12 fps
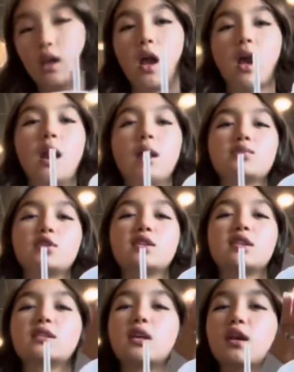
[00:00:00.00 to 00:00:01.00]
And I'm just
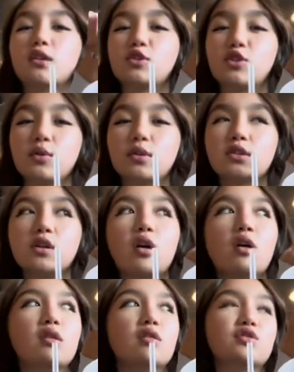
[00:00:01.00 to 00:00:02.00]
excited to
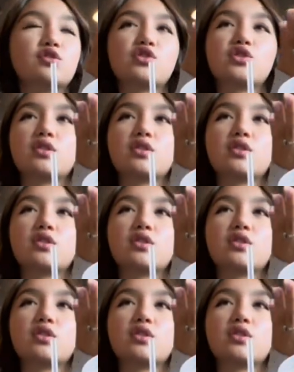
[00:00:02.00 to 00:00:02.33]
indulge.